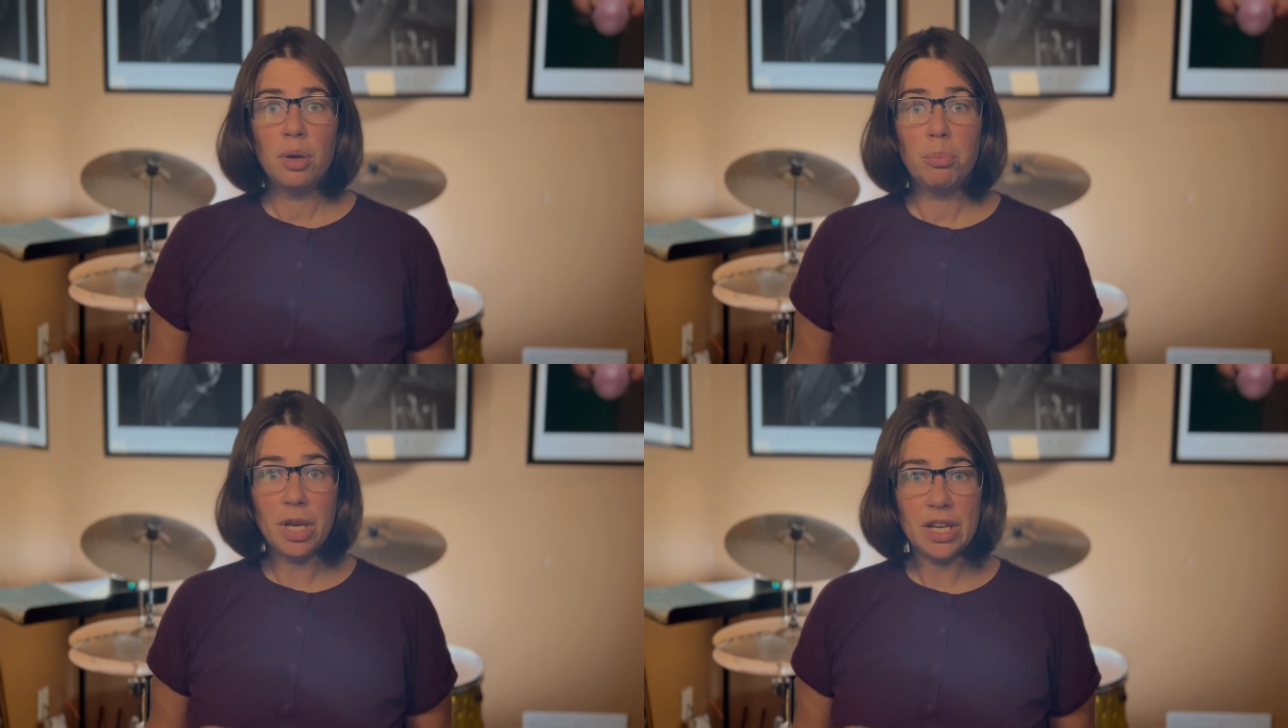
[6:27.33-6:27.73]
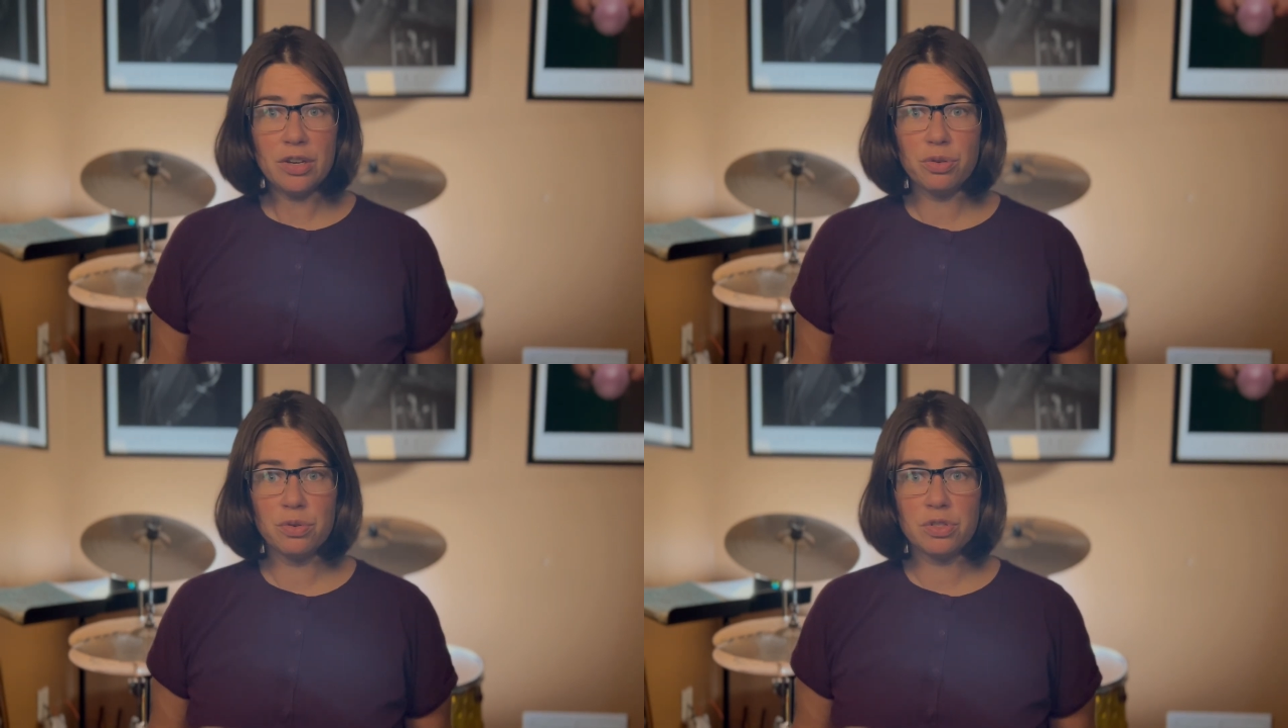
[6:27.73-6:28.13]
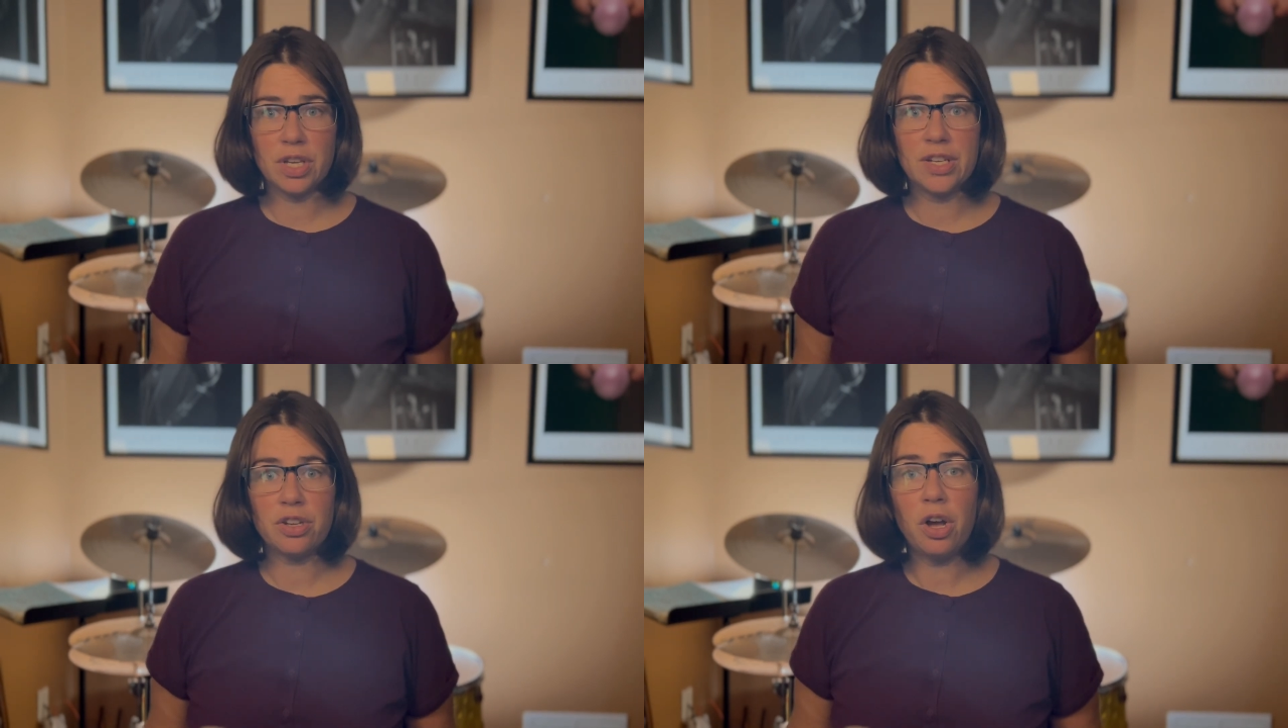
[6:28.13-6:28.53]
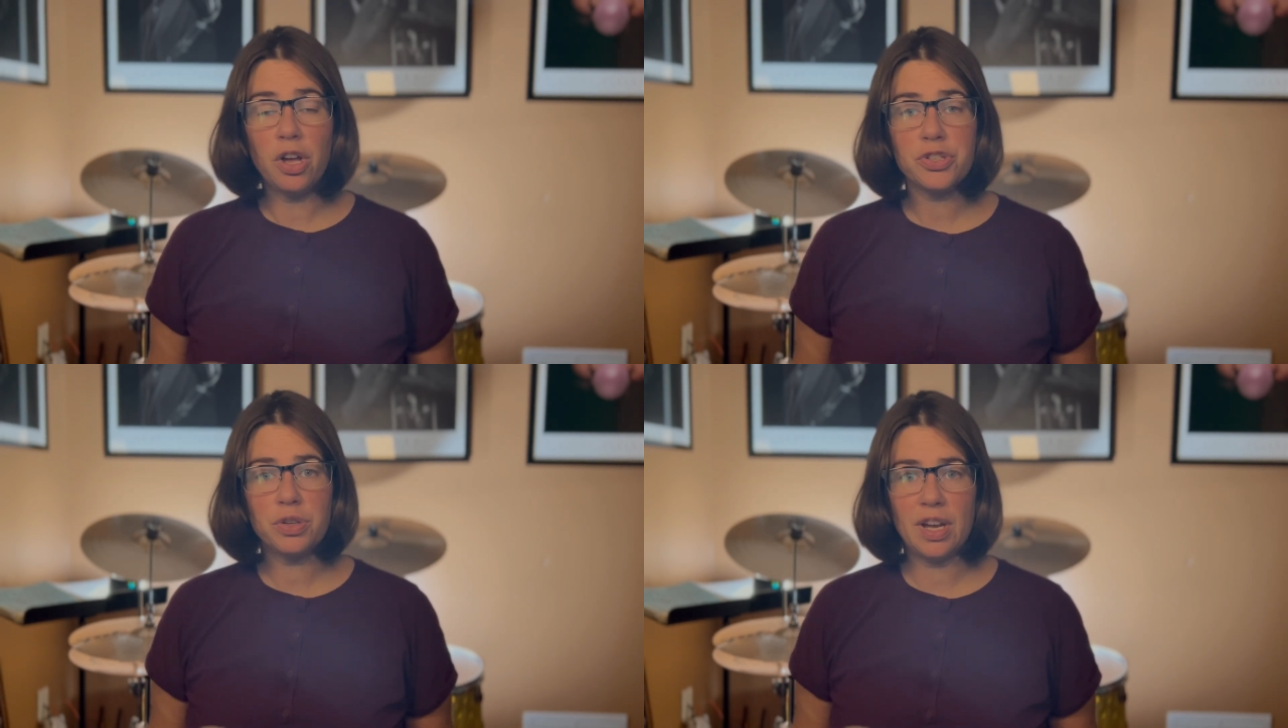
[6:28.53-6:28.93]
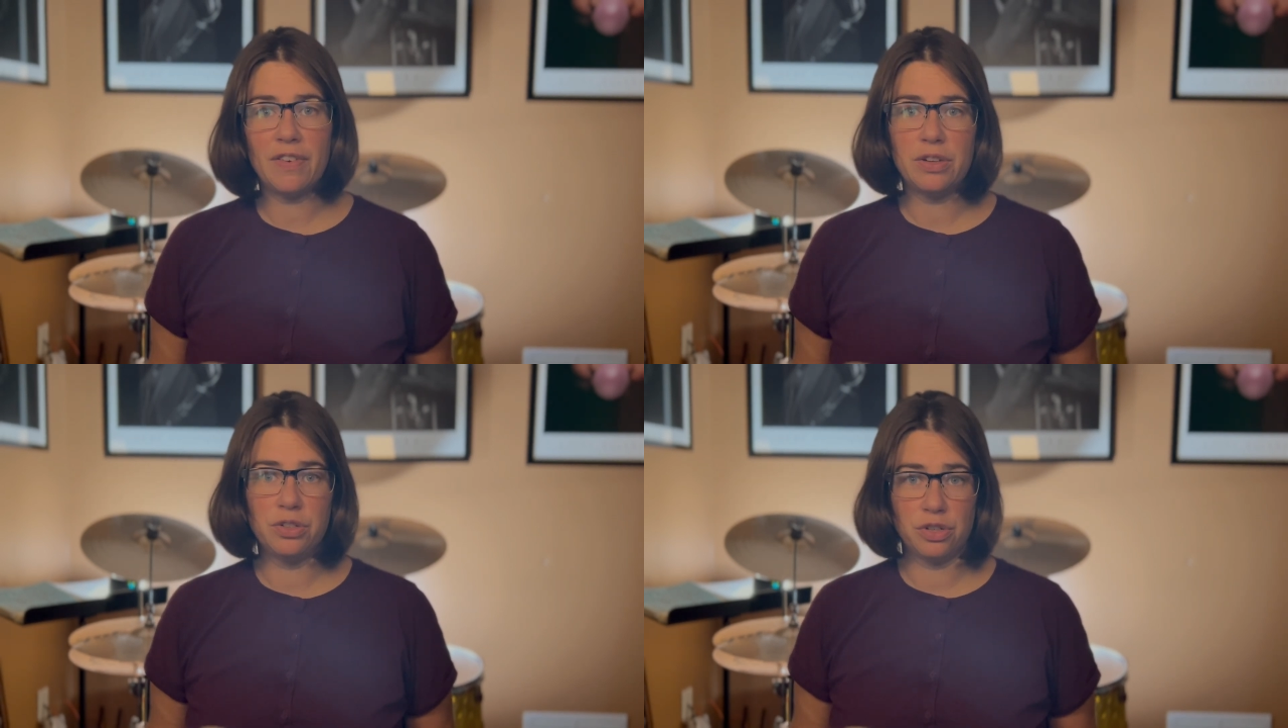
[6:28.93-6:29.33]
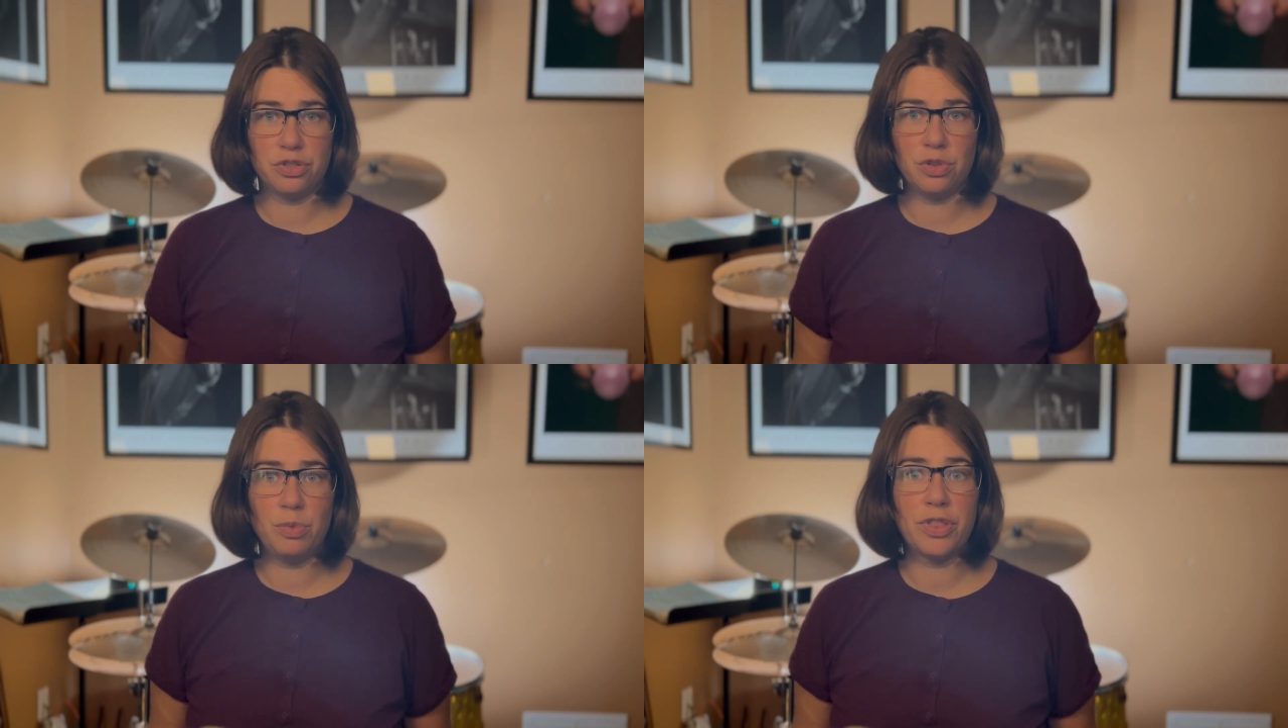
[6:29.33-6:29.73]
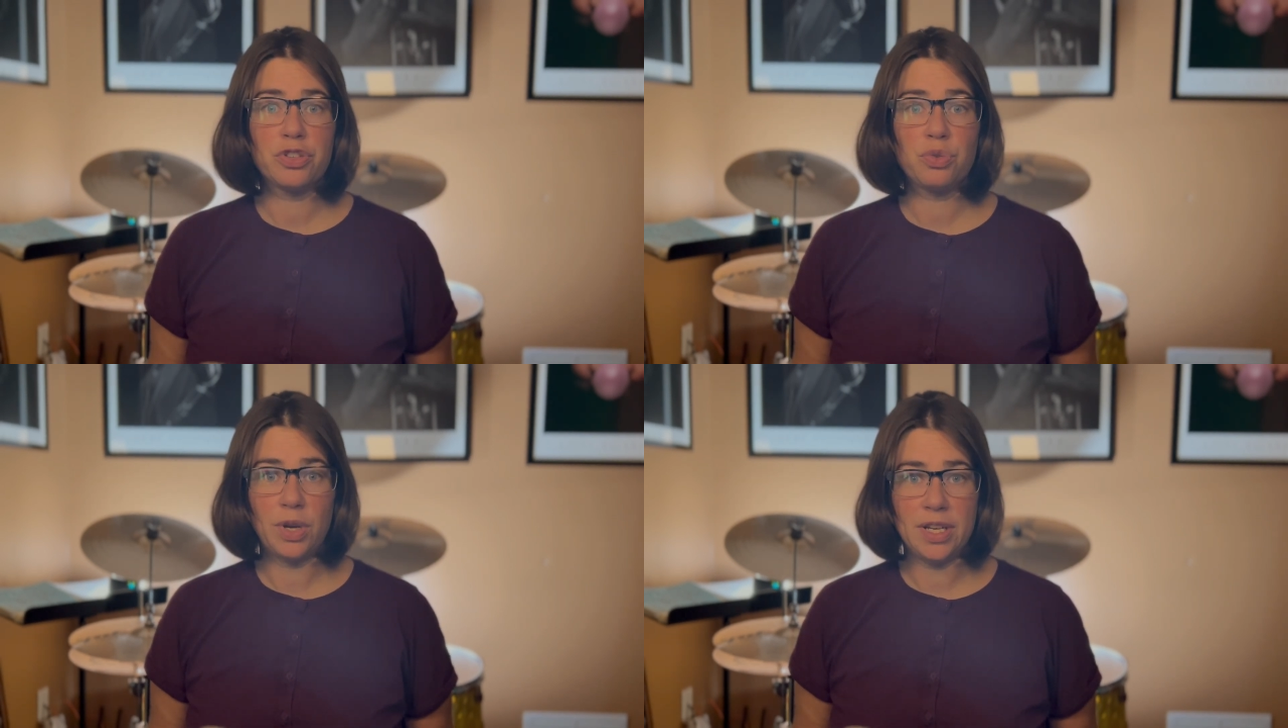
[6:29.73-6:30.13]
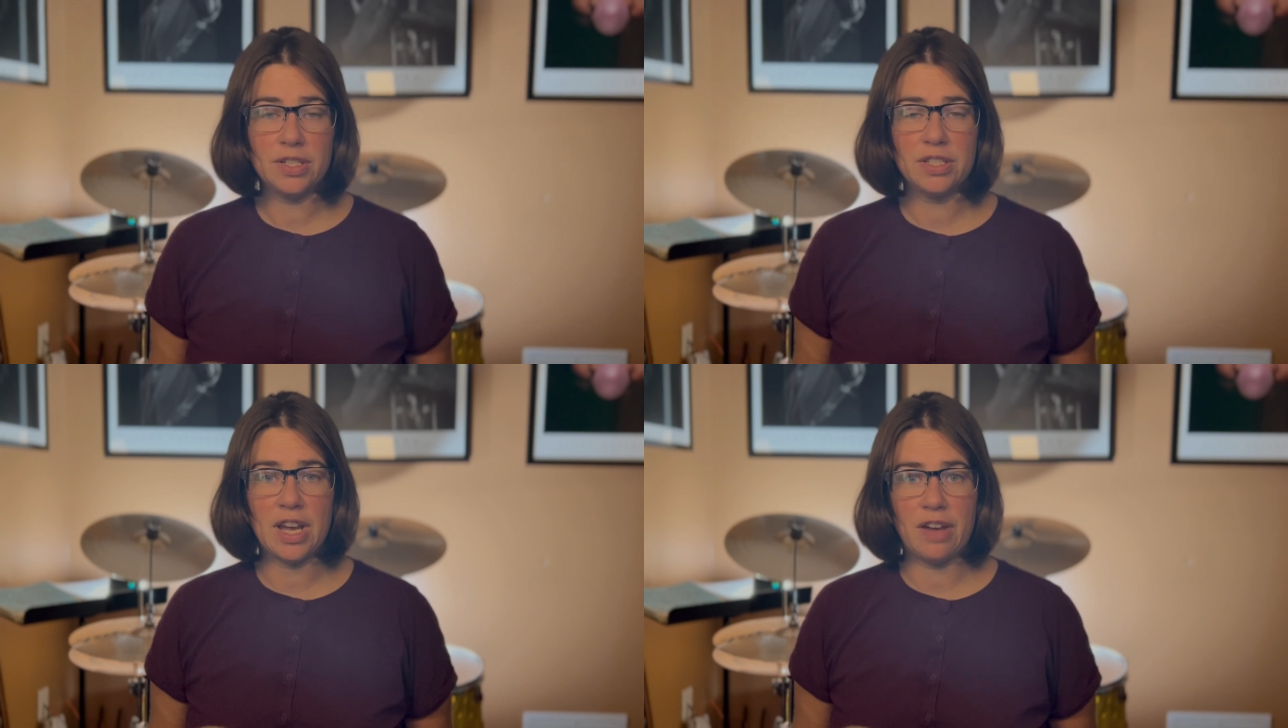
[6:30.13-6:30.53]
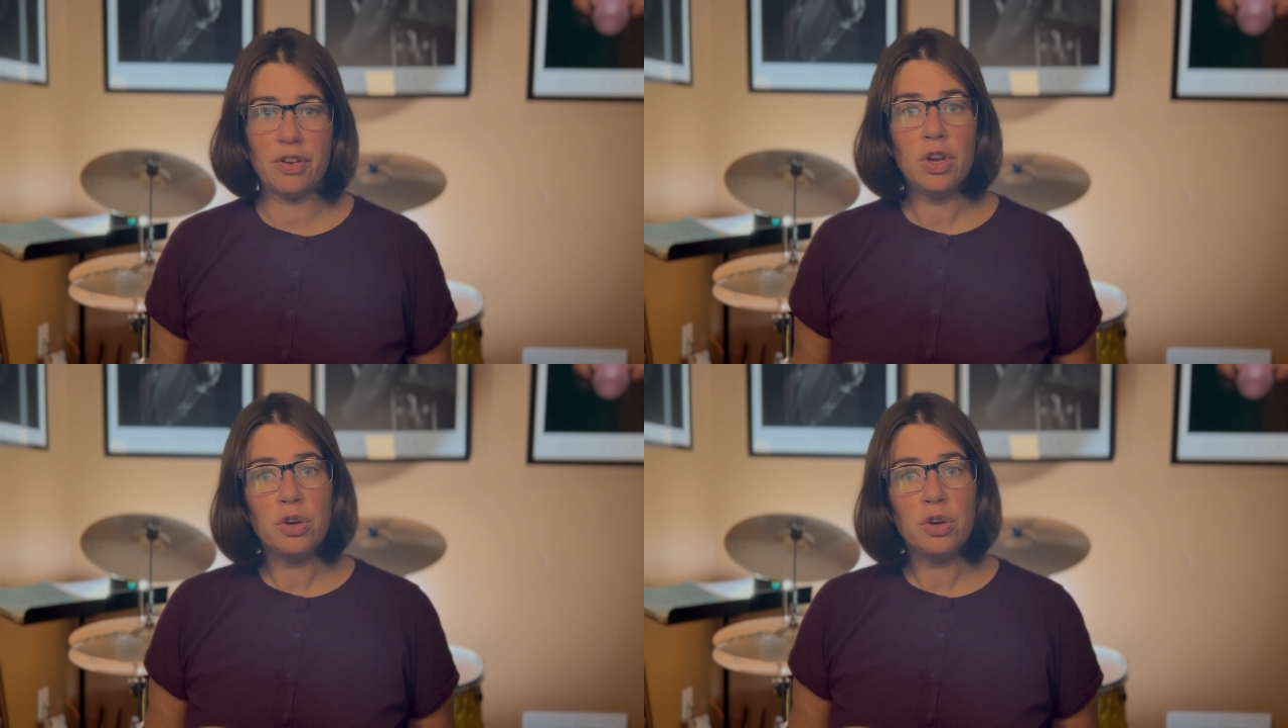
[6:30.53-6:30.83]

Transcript: Many cruise lines also have a nursery with trained staff